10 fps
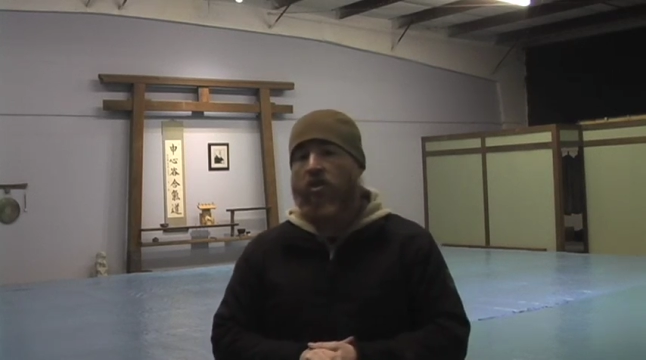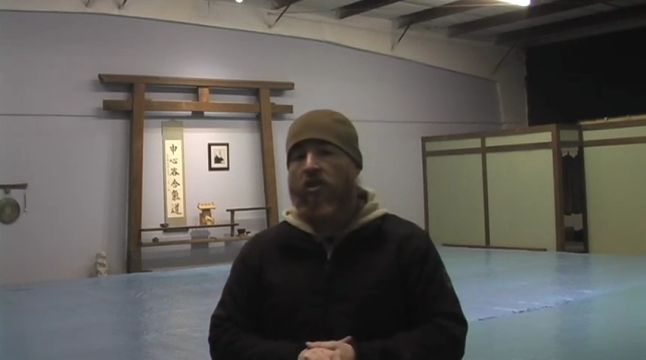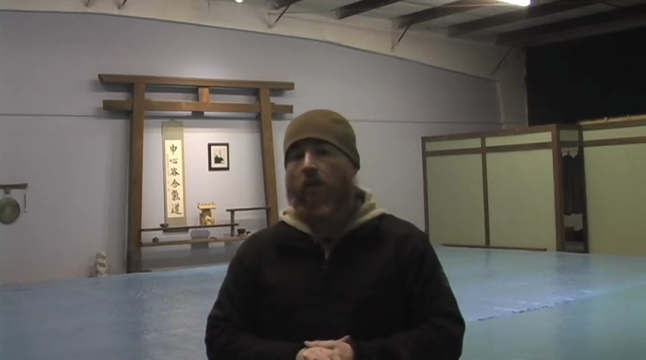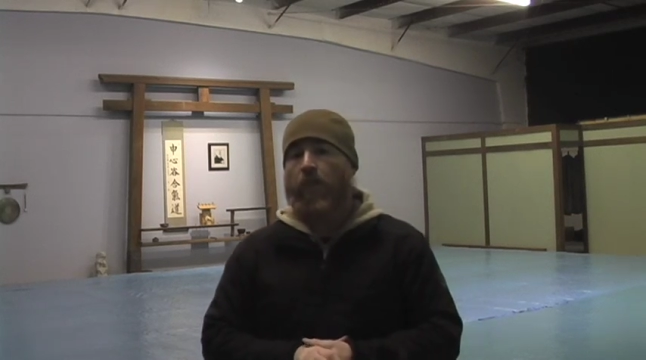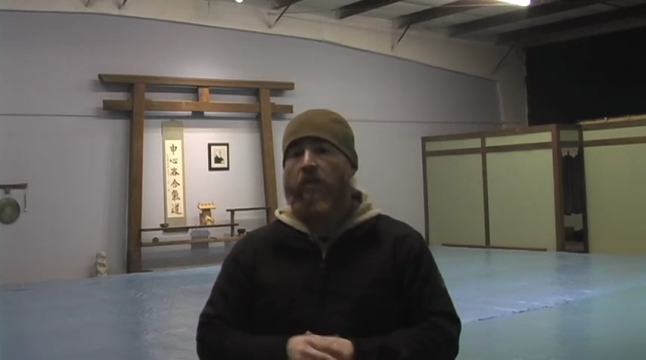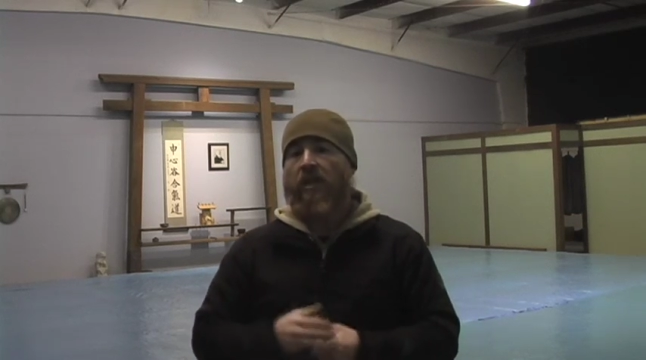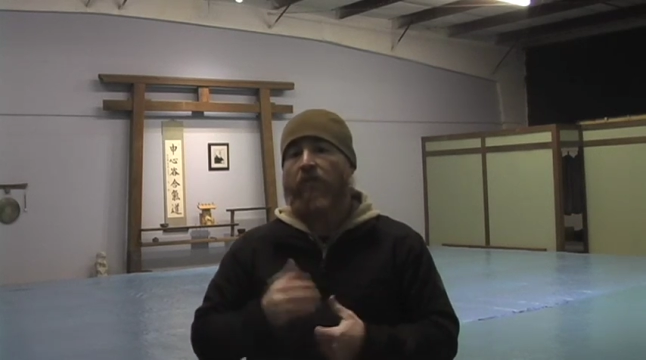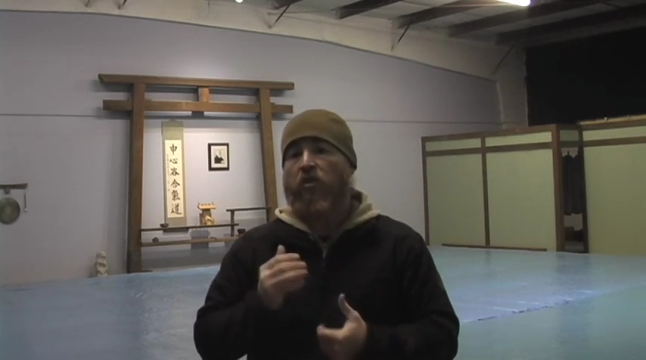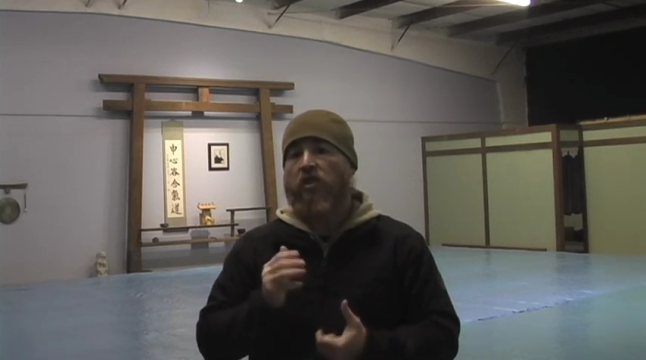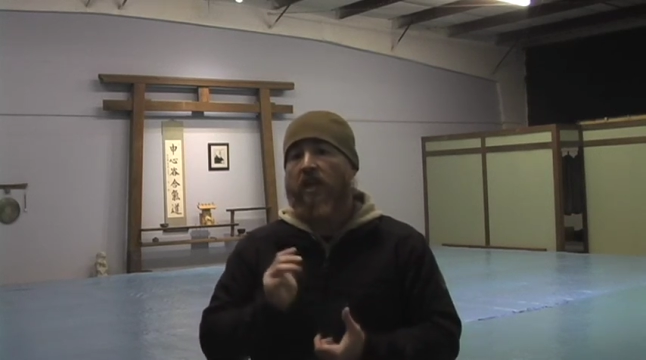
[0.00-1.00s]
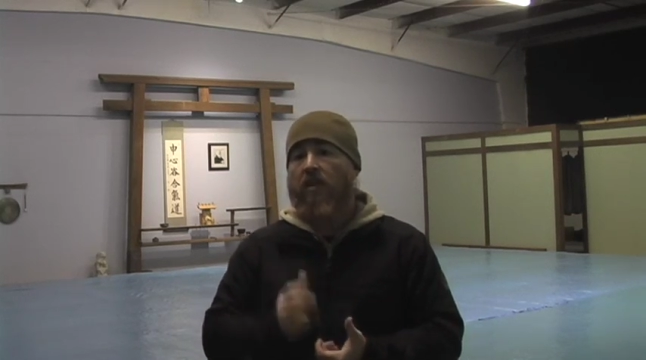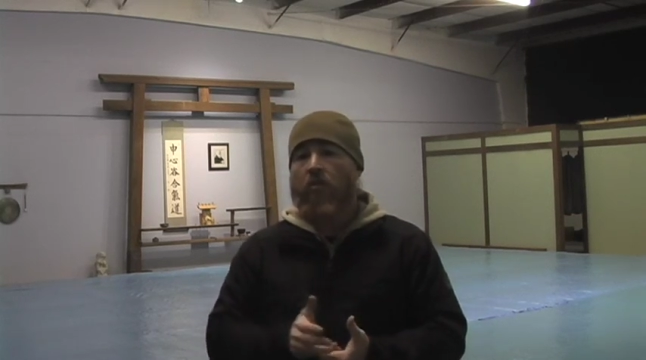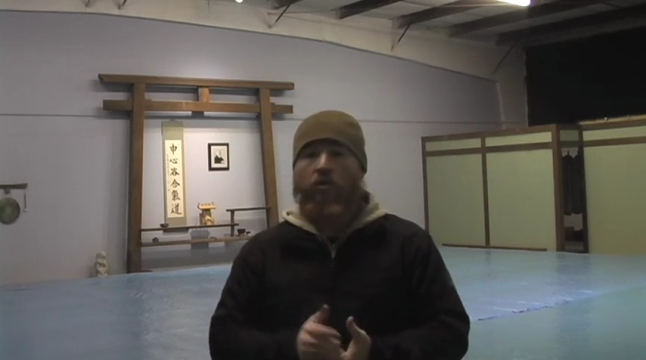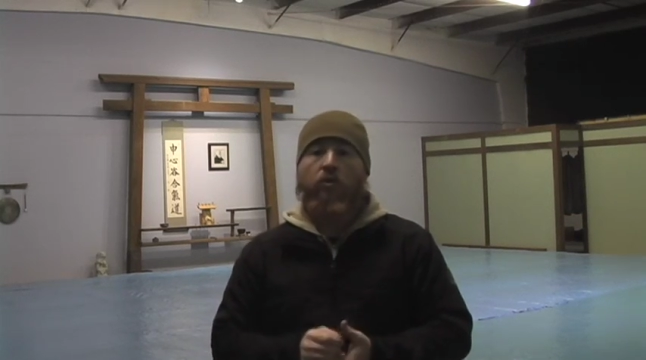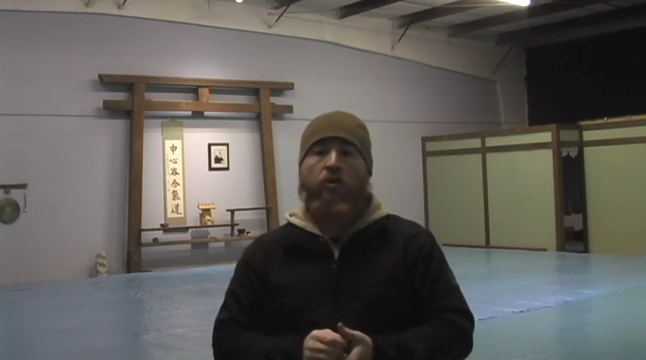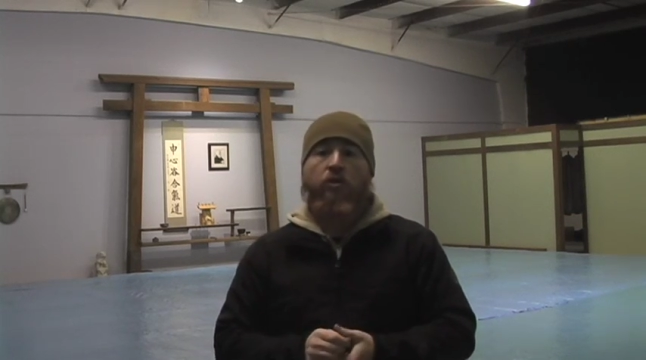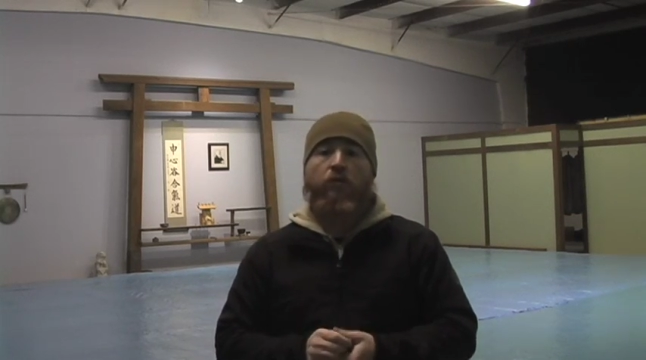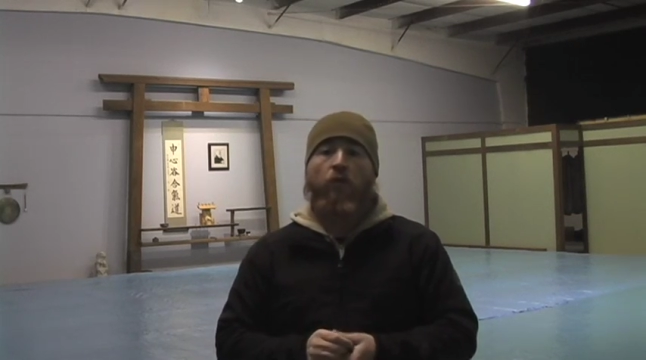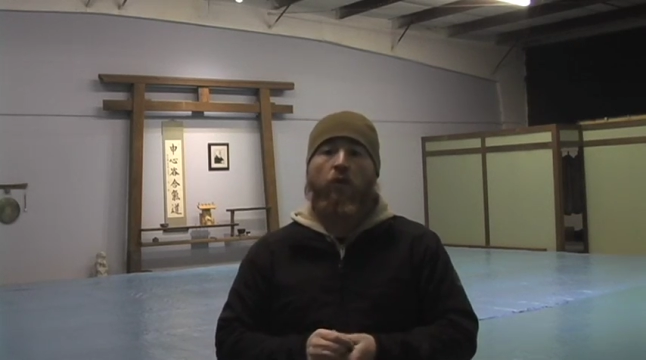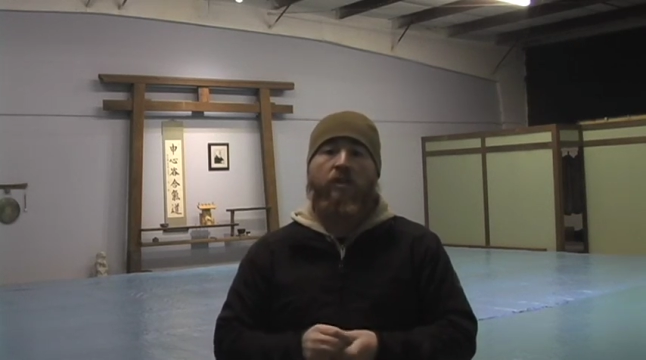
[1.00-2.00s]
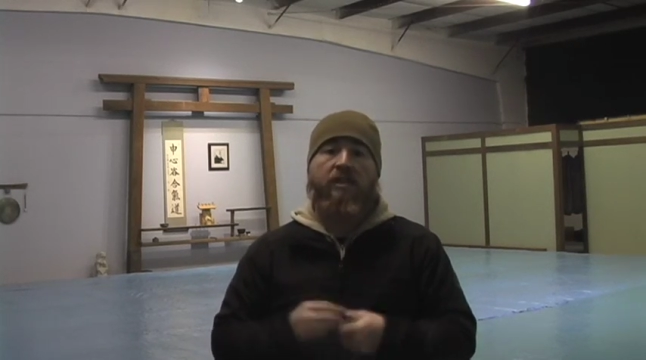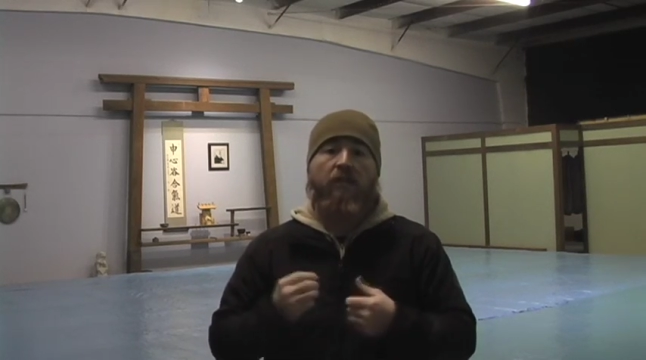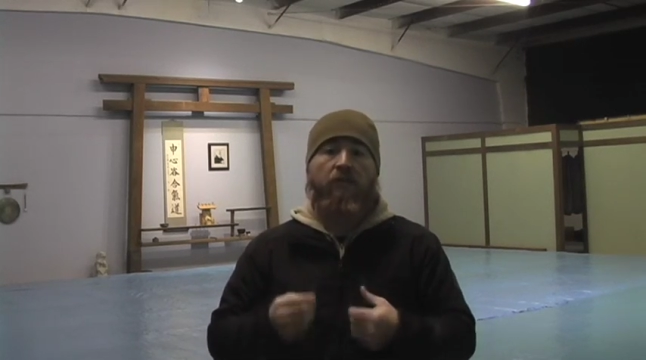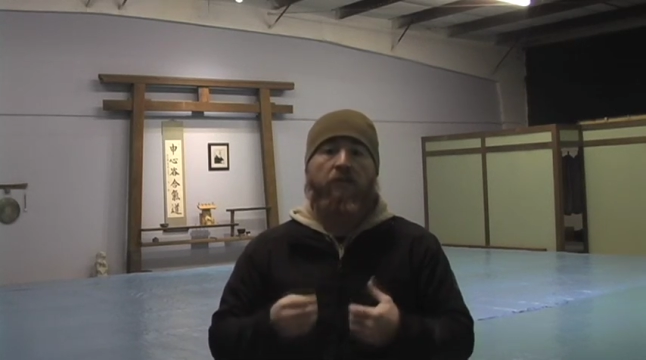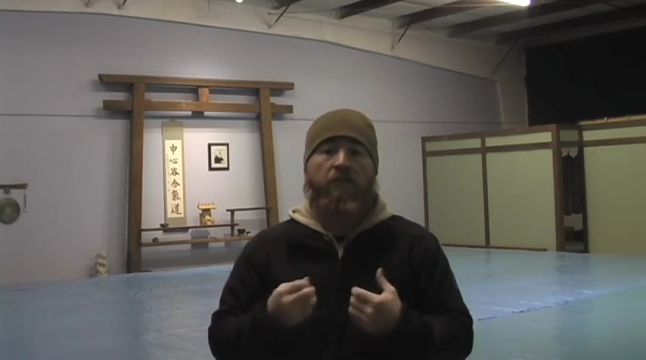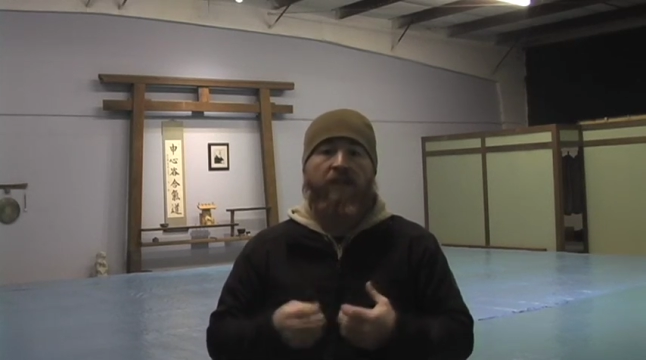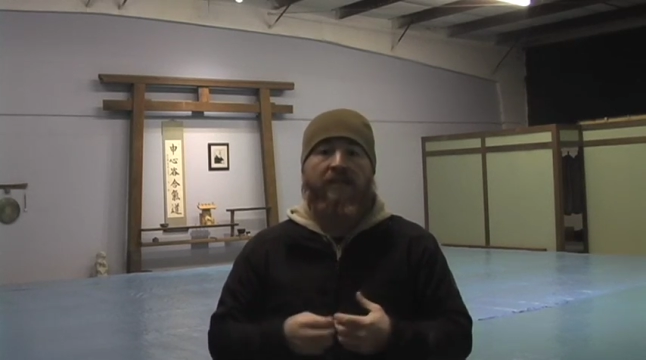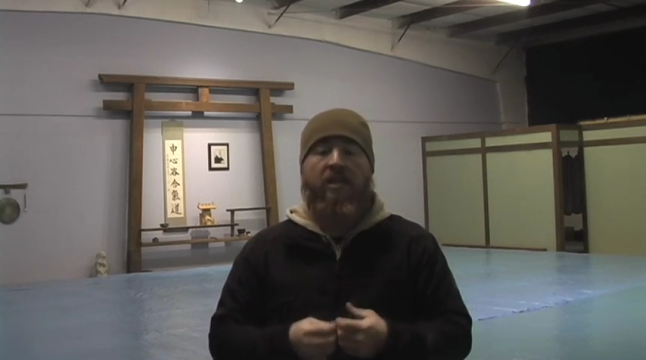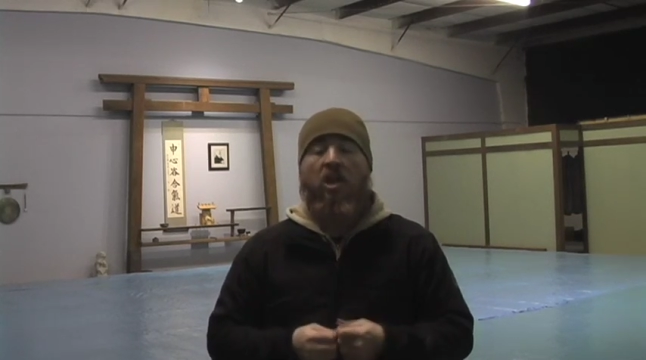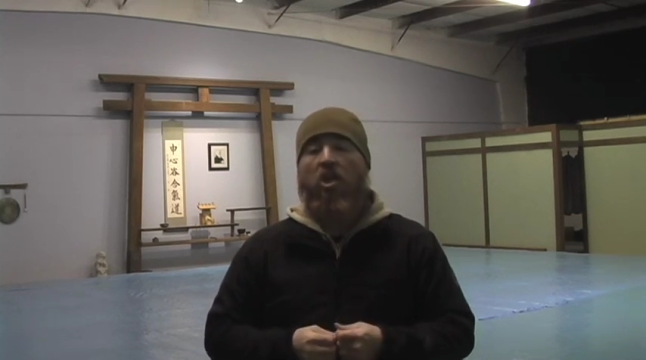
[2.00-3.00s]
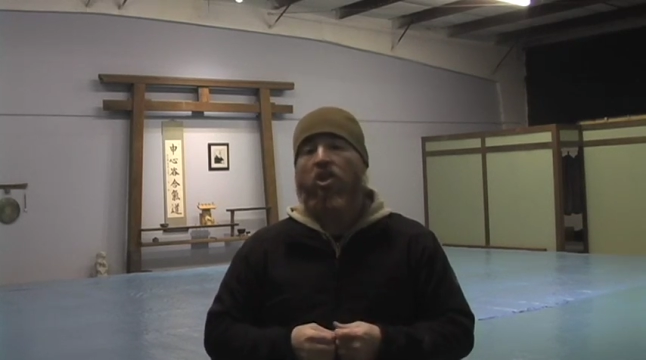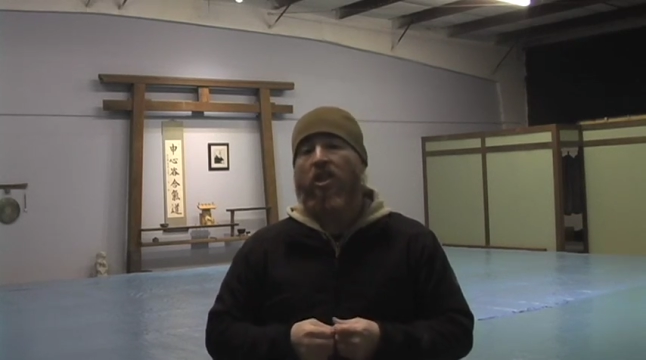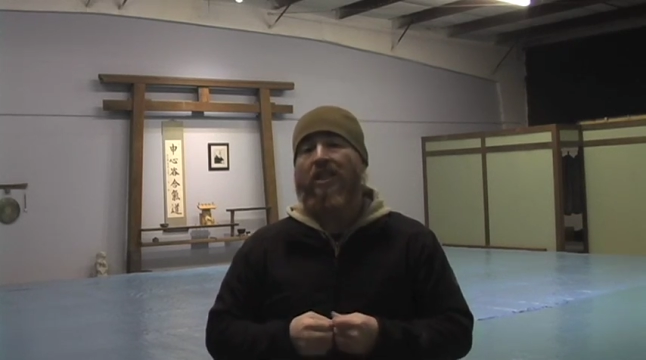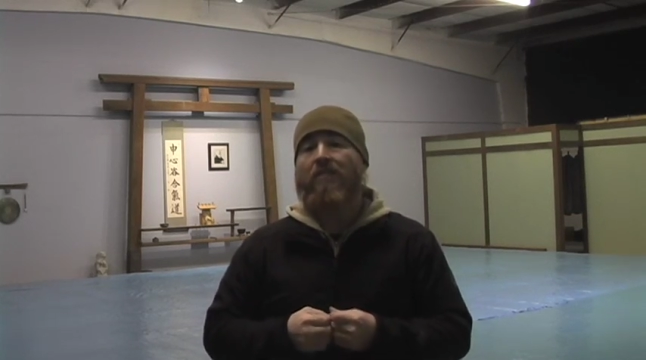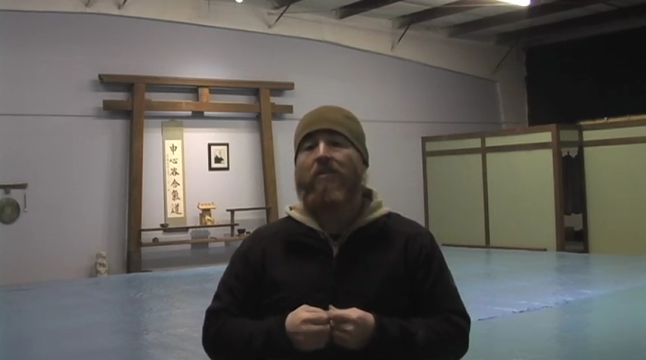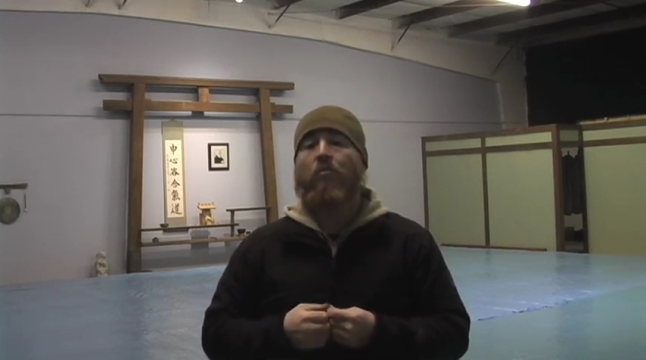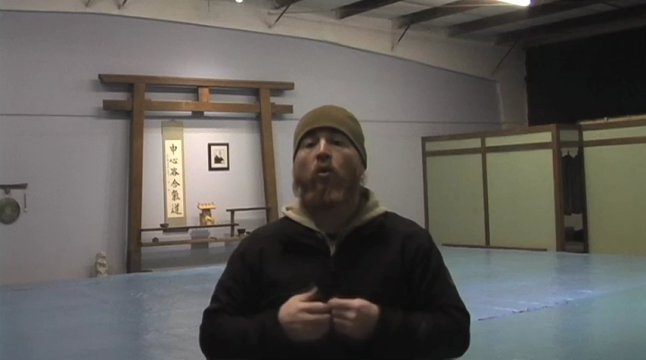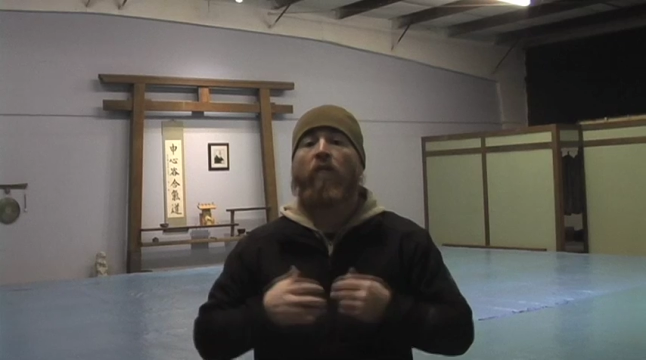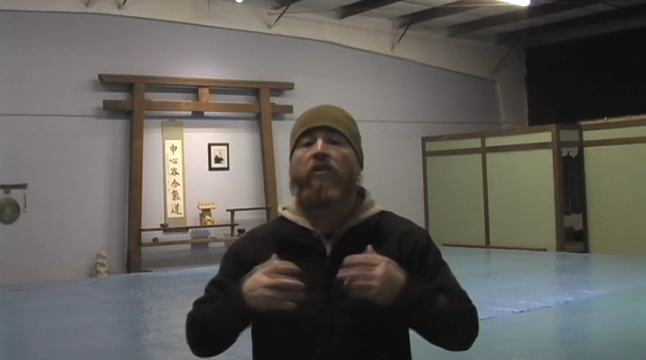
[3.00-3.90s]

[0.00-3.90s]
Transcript: So if you're studying martial arts for self-defense, you need to be more of a